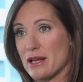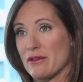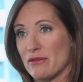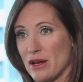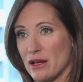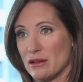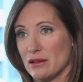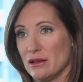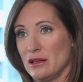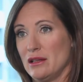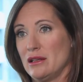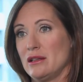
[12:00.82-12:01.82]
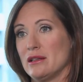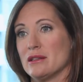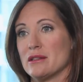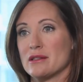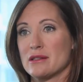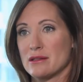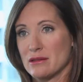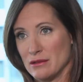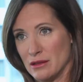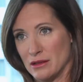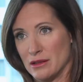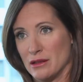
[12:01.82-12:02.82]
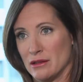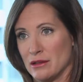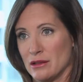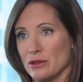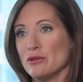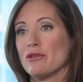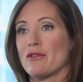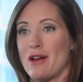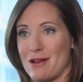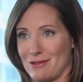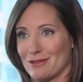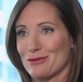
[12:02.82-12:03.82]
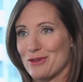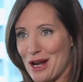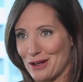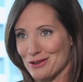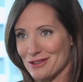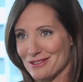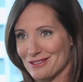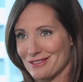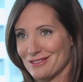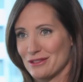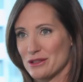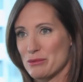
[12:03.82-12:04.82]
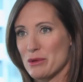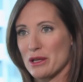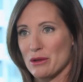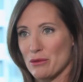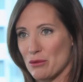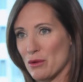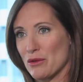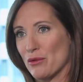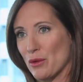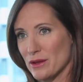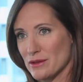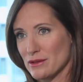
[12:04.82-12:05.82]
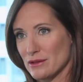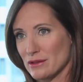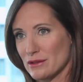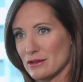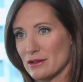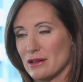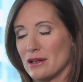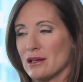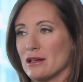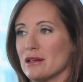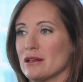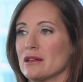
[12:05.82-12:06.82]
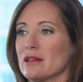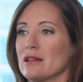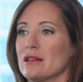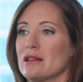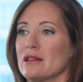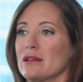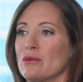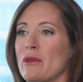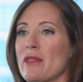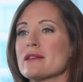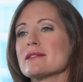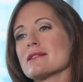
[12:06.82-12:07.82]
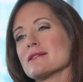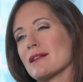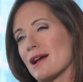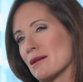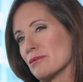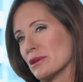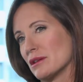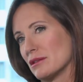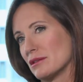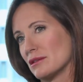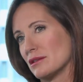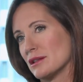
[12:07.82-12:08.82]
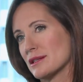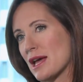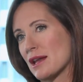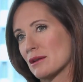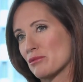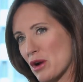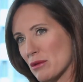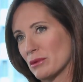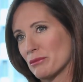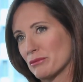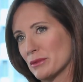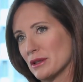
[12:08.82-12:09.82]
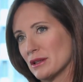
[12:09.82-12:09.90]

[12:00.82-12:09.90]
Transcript: AFN is uh, the unifying factor, speaking with one voice. Uh, when that doesn't happen, is that a problem?